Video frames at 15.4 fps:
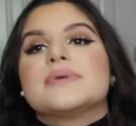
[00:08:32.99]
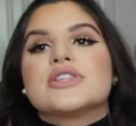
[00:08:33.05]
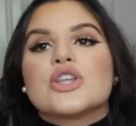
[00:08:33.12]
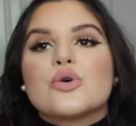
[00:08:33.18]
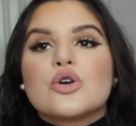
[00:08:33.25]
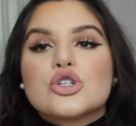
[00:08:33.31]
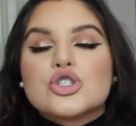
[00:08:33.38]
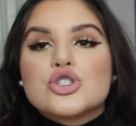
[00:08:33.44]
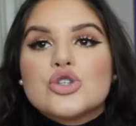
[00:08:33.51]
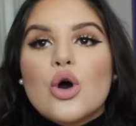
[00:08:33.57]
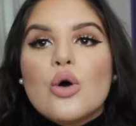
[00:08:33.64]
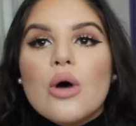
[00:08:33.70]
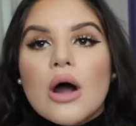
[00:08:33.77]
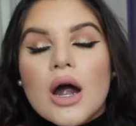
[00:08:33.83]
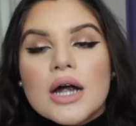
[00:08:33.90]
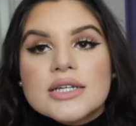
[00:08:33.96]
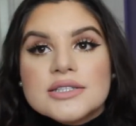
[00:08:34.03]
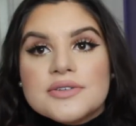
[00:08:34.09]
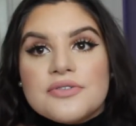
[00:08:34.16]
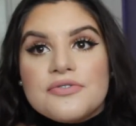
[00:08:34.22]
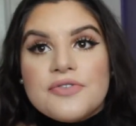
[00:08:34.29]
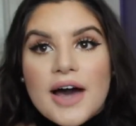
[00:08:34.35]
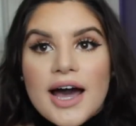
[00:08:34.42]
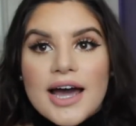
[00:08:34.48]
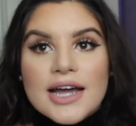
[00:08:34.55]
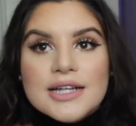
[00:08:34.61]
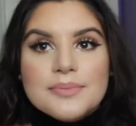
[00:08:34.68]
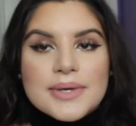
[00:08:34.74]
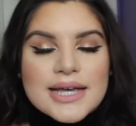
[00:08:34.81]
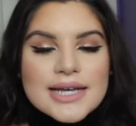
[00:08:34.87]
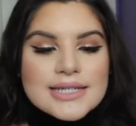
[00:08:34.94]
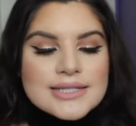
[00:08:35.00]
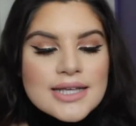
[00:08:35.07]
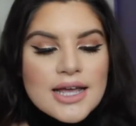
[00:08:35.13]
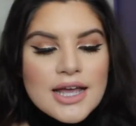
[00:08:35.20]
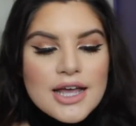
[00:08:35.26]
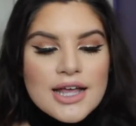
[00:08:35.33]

but they were so hard to find because,